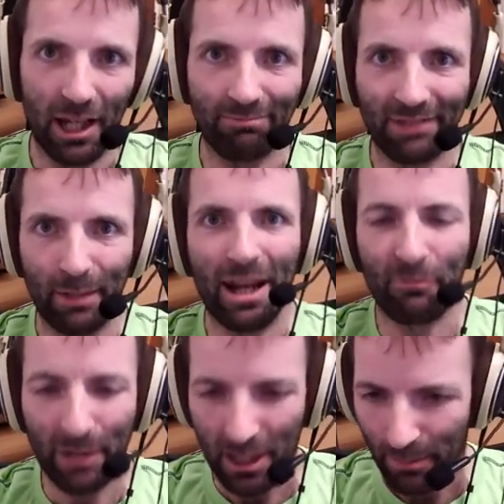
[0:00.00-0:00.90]
There may have
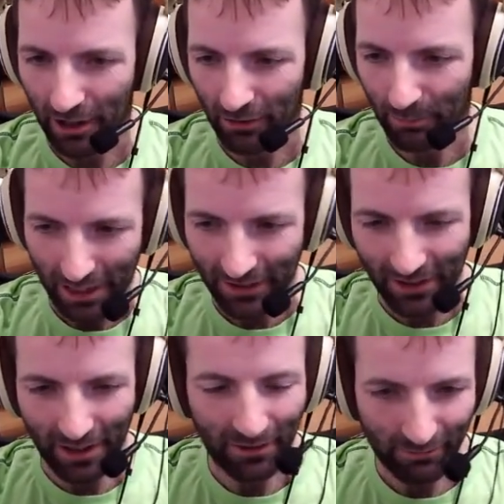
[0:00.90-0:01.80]
been a beer, but that's
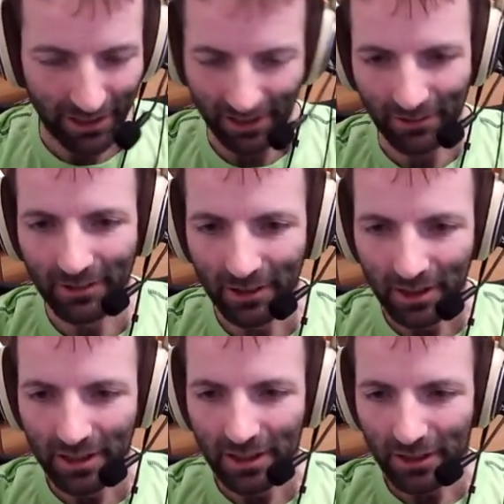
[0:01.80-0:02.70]
it, really.
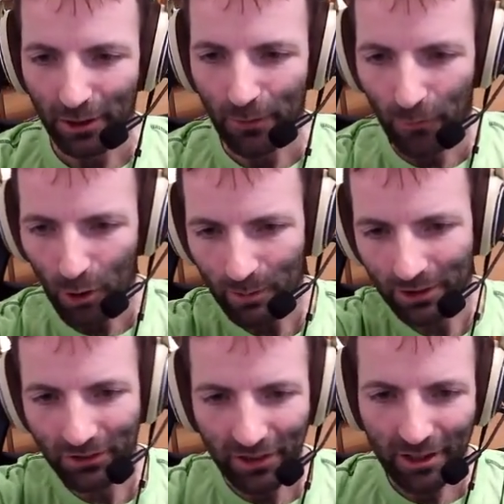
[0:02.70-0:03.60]
So, 4-wheel
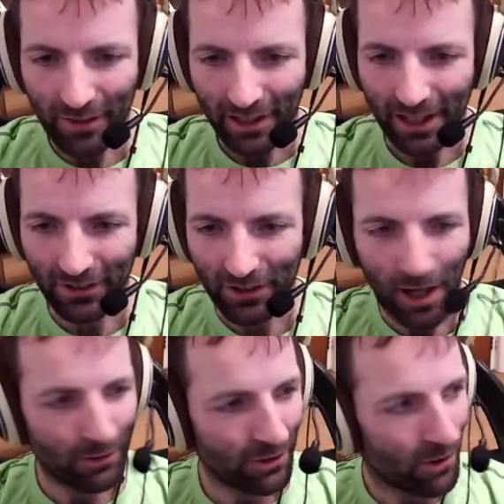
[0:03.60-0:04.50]
steering, let's see
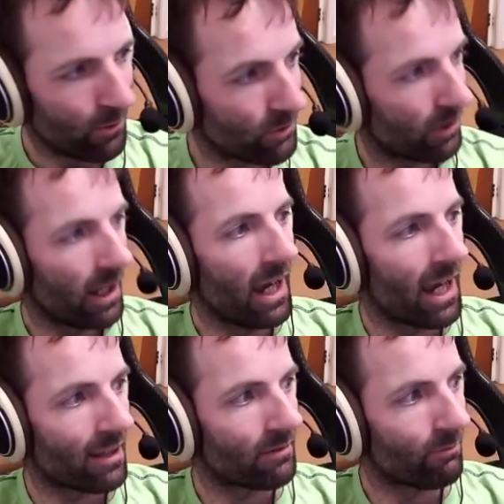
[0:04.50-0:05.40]
how this goes
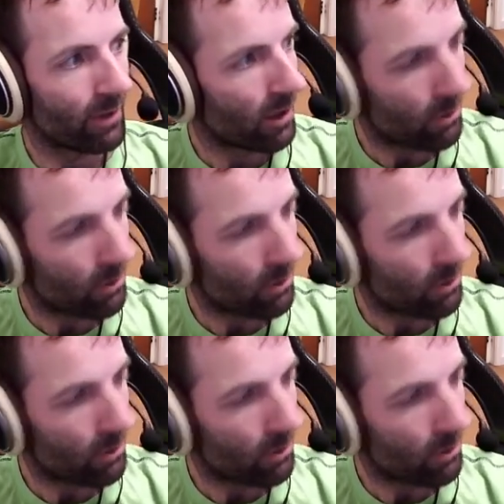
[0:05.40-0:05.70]
at, where are